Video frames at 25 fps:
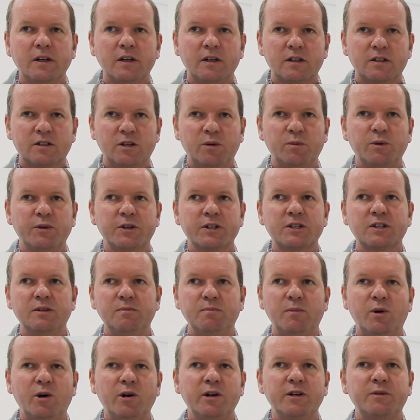So with this
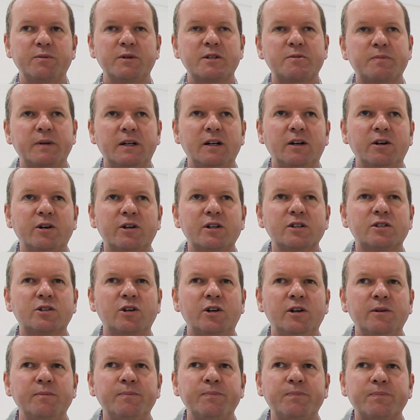in mind, we spent a lot of
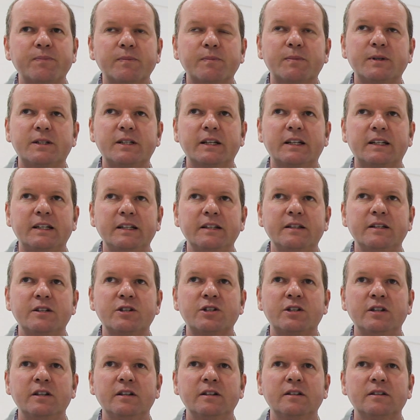time, particularly
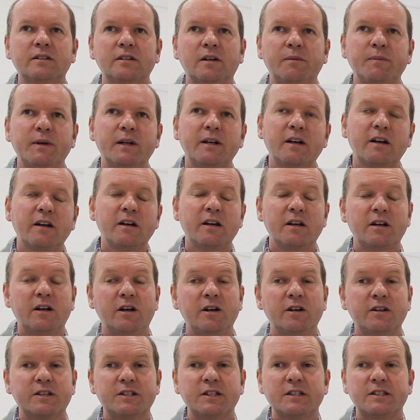this year. I mean, you
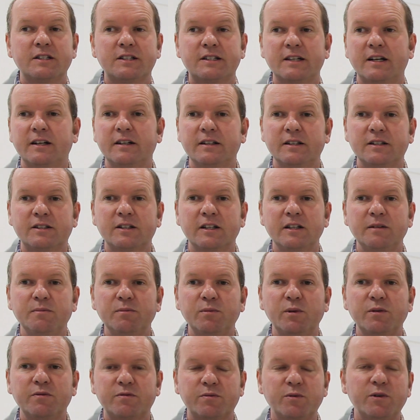know, since the start of the team,
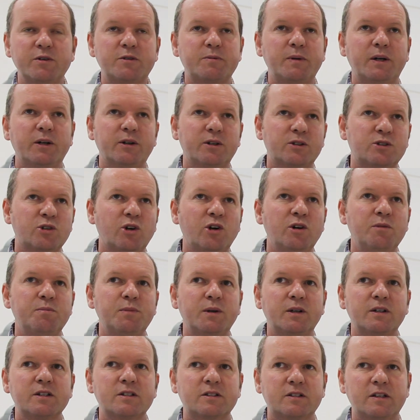we've spent a lot of time,
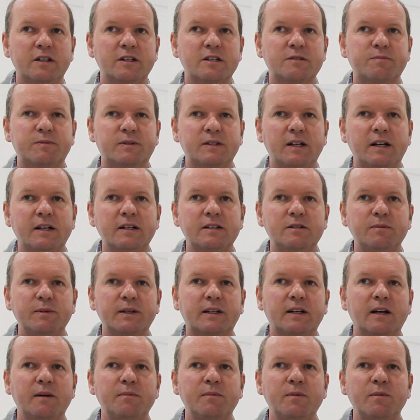but it's started to
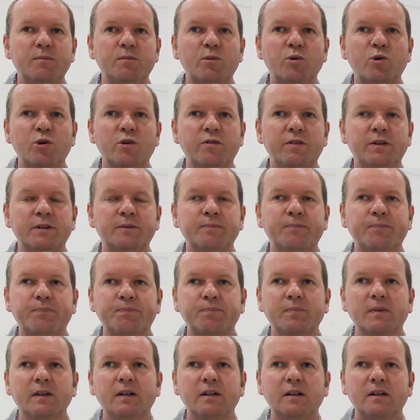become more of
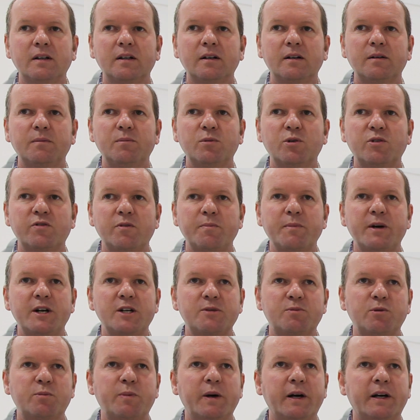a
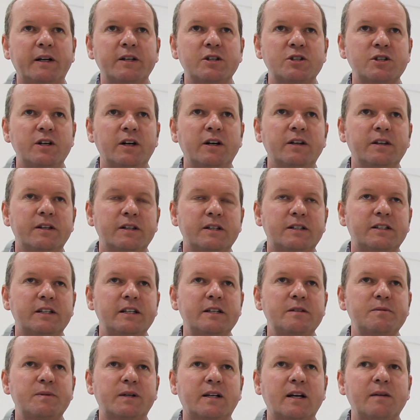manageable package now that the
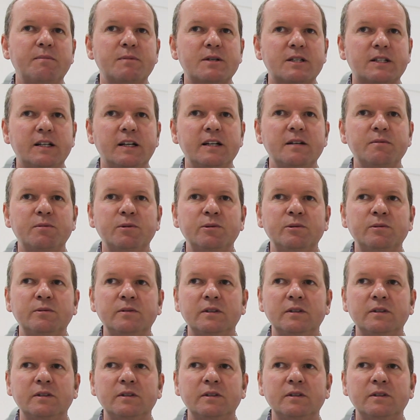team's become stable.